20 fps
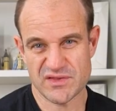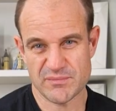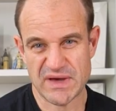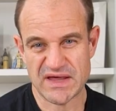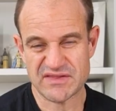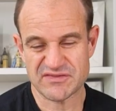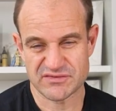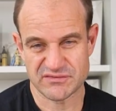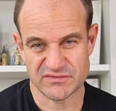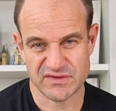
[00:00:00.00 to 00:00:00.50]
the
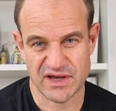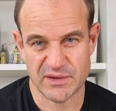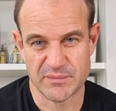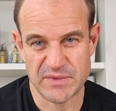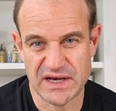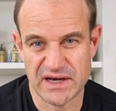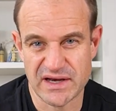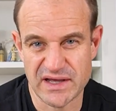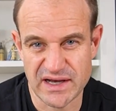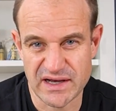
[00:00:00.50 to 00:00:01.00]
maths have
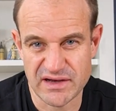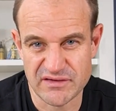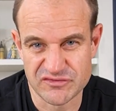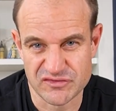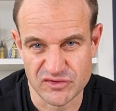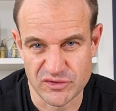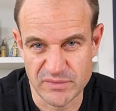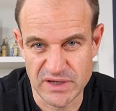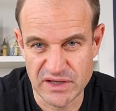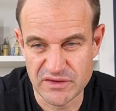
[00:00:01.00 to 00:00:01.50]
come in
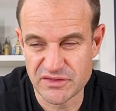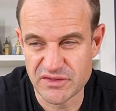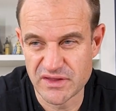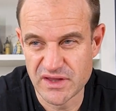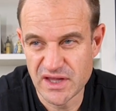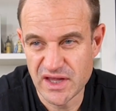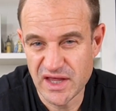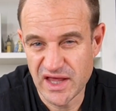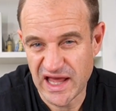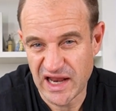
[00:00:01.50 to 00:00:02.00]
after a month,
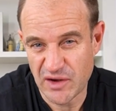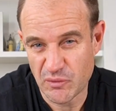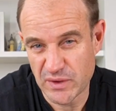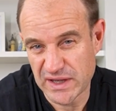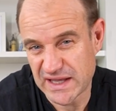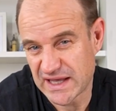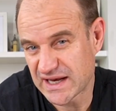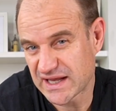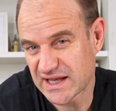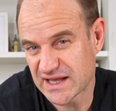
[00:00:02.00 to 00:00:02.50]
and
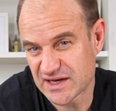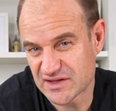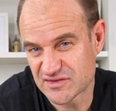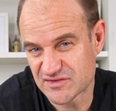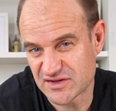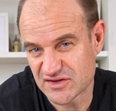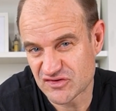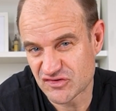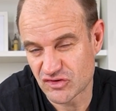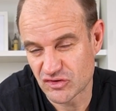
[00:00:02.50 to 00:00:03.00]
we're getting an
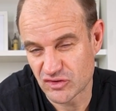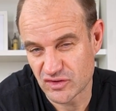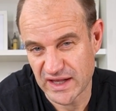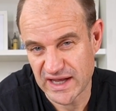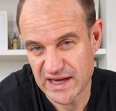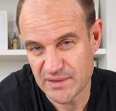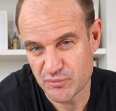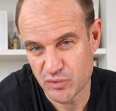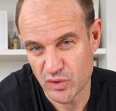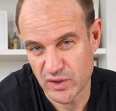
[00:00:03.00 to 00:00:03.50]
additional
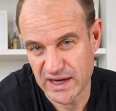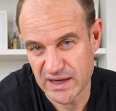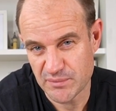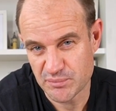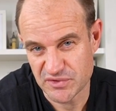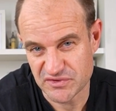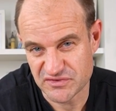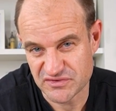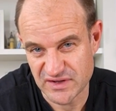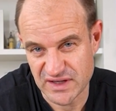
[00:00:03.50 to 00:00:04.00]
eight point
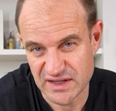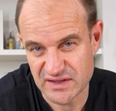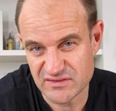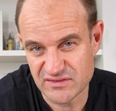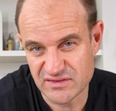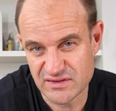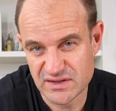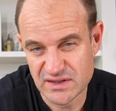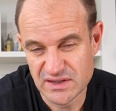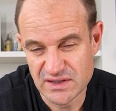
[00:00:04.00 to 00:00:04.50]
eight
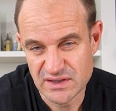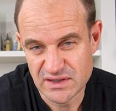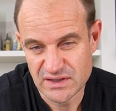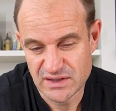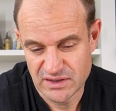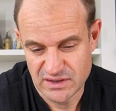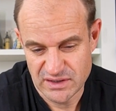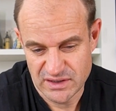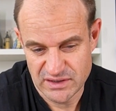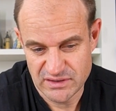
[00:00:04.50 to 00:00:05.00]
percent
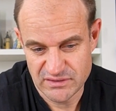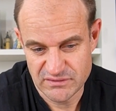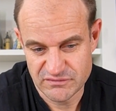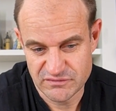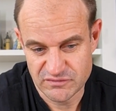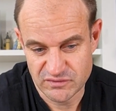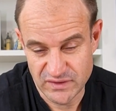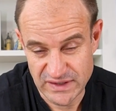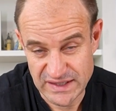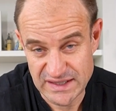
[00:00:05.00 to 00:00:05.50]

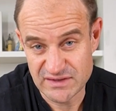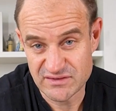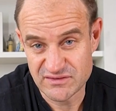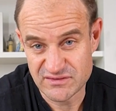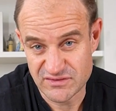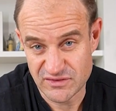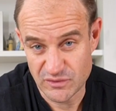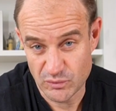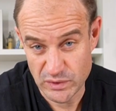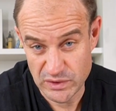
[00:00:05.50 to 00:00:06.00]
of
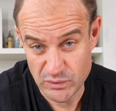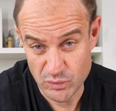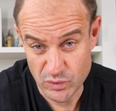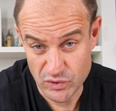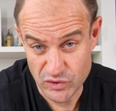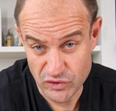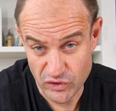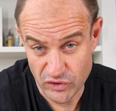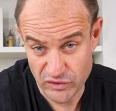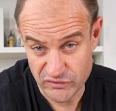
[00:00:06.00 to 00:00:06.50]
leads that we
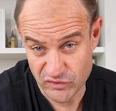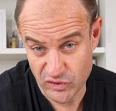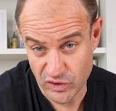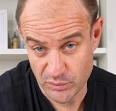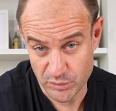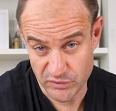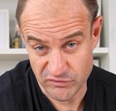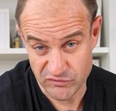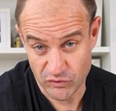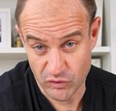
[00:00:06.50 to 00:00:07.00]
would not have
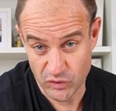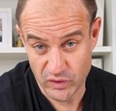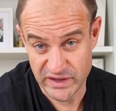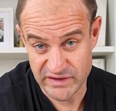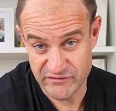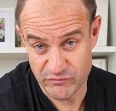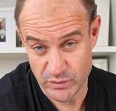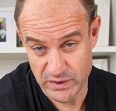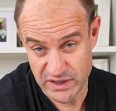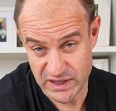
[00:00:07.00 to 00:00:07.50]
got before
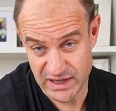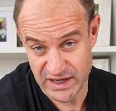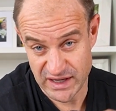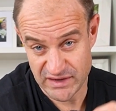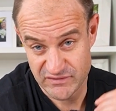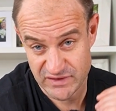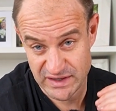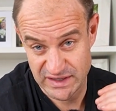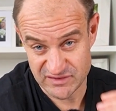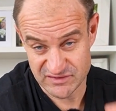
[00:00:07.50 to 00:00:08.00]
if we didn't
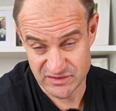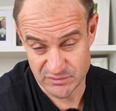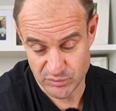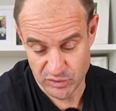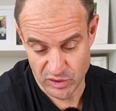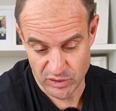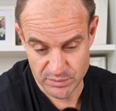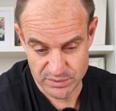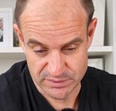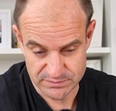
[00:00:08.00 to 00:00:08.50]
have an exit
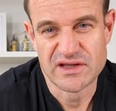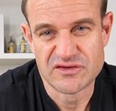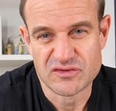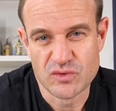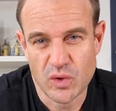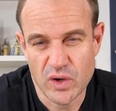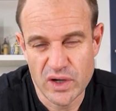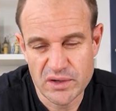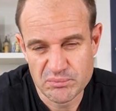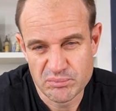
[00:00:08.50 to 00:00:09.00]
pop. It's
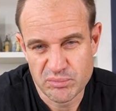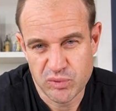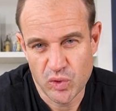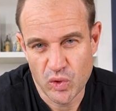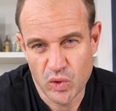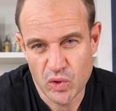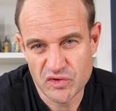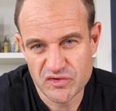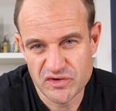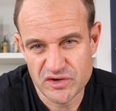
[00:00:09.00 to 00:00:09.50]
quite
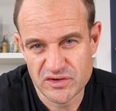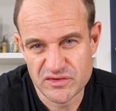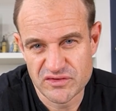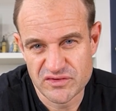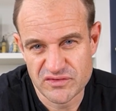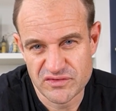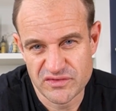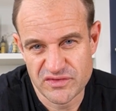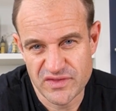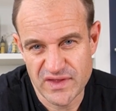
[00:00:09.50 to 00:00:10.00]

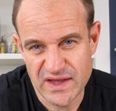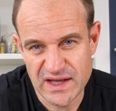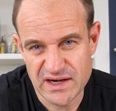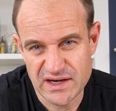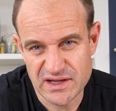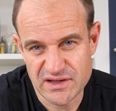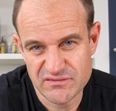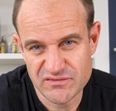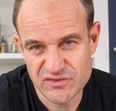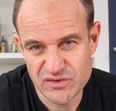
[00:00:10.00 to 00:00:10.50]
important
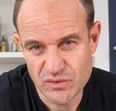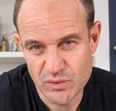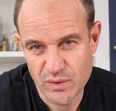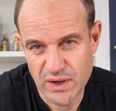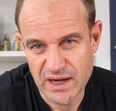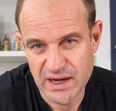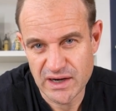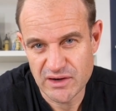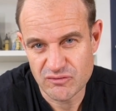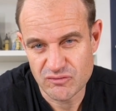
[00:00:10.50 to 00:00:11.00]
that if you
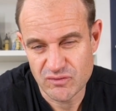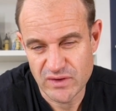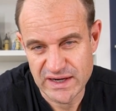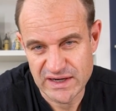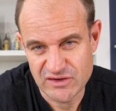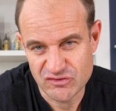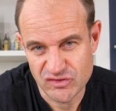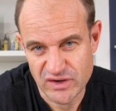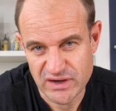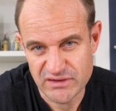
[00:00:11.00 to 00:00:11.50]
are
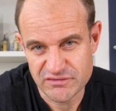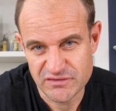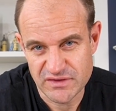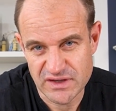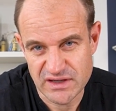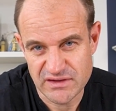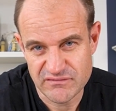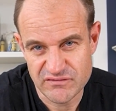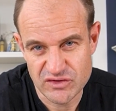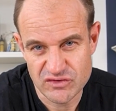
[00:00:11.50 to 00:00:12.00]
running
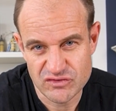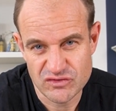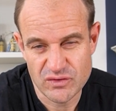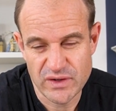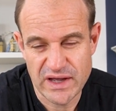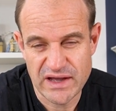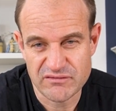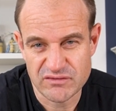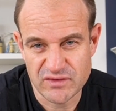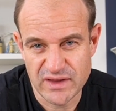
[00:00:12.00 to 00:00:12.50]
traffic, if you
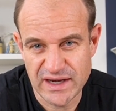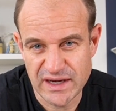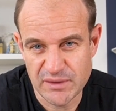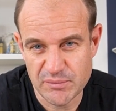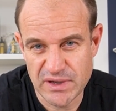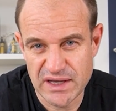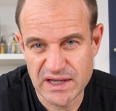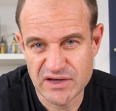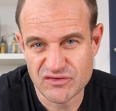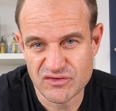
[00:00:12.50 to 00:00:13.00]
do have
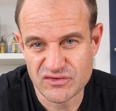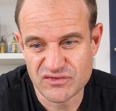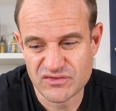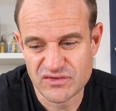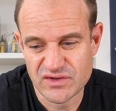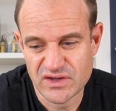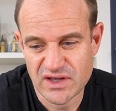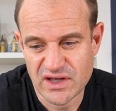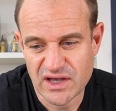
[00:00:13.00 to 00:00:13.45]
landing pages